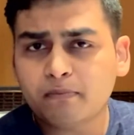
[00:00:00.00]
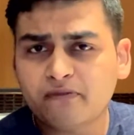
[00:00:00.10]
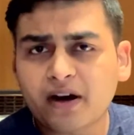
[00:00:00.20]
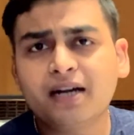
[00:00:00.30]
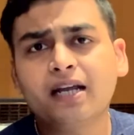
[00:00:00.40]

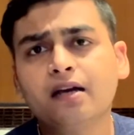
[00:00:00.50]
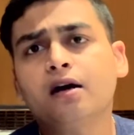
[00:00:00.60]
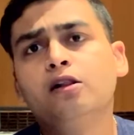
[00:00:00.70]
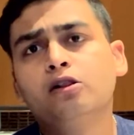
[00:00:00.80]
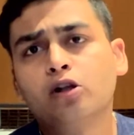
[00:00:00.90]
funding
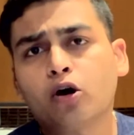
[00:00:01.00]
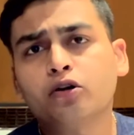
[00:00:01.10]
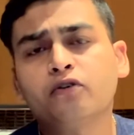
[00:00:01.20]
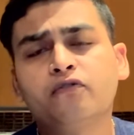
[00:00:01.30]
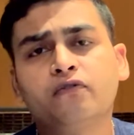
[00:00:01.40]
a lot
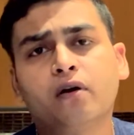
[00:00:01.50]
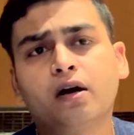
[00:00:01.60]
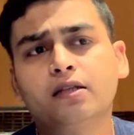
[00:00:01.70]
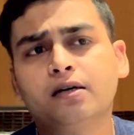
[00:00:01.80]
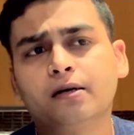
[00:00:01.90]
of
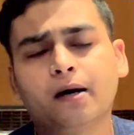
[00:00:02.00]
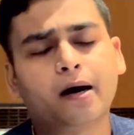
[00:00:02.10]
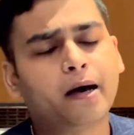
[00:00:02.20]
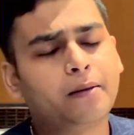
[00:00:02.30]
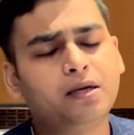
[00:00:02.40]
other,
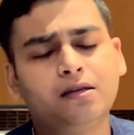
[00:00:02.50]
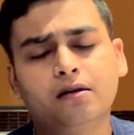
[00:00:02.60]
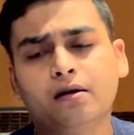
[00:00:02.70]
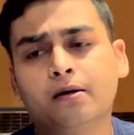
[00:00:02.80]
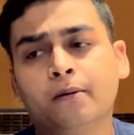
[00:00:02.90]

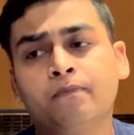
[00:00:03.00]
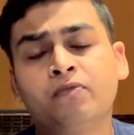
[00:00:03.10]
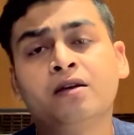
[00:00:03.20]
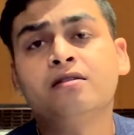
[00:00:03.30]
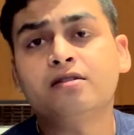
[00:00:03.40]

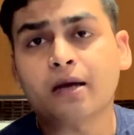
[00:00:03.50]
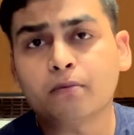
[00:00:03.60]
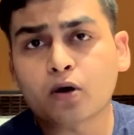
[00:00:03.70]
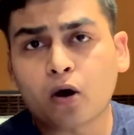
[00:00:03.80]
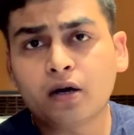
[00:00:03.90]

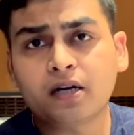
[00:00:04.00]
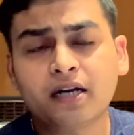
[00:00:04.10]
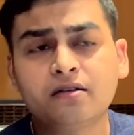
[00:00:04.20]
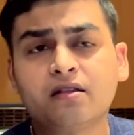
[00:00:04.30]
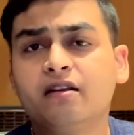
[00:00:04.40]
STEM
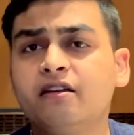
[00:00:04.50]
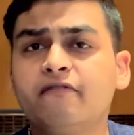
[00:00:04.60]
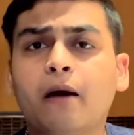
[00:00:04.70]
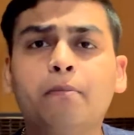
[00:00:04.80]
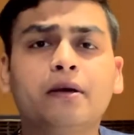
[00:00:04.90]
contents,
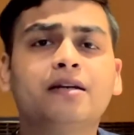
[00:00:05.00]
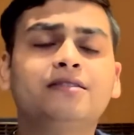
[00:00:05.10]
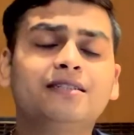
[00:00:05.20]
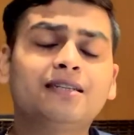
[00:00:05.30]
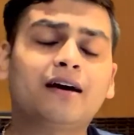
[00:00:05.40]
revamping
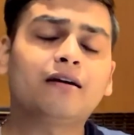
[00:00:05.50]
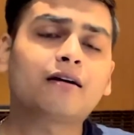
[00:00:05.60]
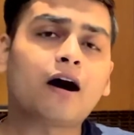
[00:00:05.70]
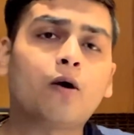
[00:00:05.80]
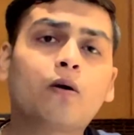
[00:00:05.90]
its entire
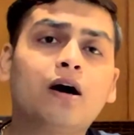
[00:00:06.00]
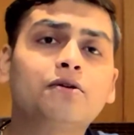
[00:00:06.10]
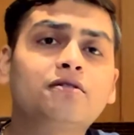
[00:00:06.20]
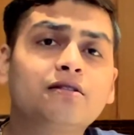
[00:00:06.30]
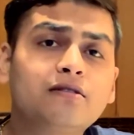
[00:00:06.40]

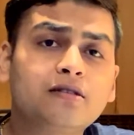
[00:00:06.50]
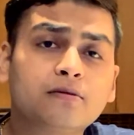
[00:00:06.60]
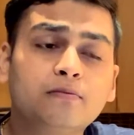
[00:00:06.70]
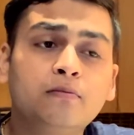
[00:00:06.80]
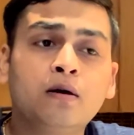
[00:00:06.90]
Gaokao
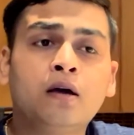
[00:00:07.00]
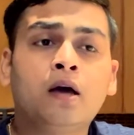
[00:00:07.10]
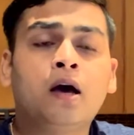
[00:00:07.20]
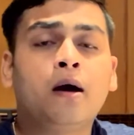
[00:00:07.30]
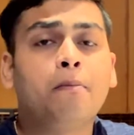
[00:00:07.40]
system,
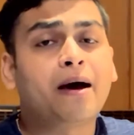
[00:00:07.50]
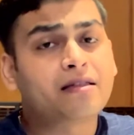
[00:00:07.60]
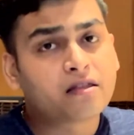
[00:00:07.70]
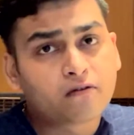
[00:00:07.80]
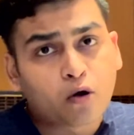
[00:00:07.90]

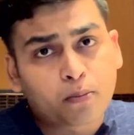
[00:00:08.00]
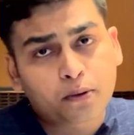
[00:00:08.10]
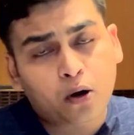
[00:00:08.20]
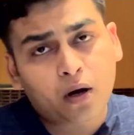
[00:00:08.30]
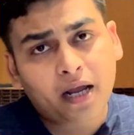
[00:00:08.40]
massive
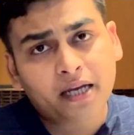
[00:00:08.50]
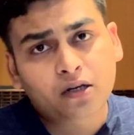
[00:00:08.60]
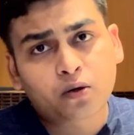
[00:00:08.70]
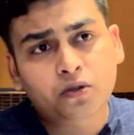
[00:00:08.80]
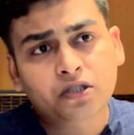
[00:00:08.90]
open online
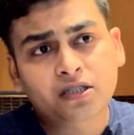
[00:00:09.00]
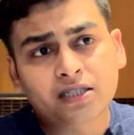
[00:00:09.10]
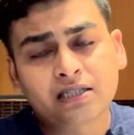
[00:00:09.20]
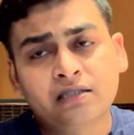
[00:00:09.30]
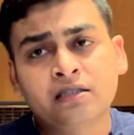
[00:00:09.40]

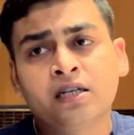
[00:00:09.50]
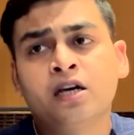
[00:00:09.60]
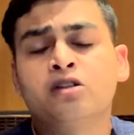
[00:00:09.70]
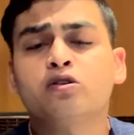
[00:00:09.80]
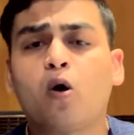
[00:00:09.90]
courses.
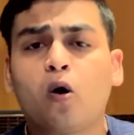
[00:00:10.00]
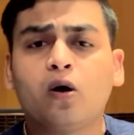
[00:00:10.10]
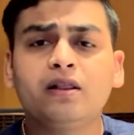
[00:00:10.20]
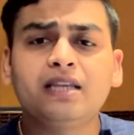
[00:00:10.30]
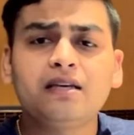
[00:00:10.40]
So
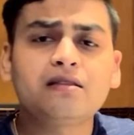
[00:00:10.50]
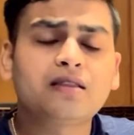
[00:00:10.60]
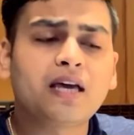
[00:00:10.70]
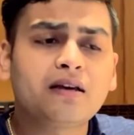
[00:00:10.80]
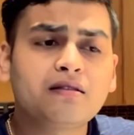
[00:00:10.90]
all these
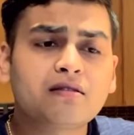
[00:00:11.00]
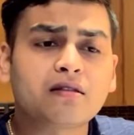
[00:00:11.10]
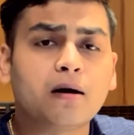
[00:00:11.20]
things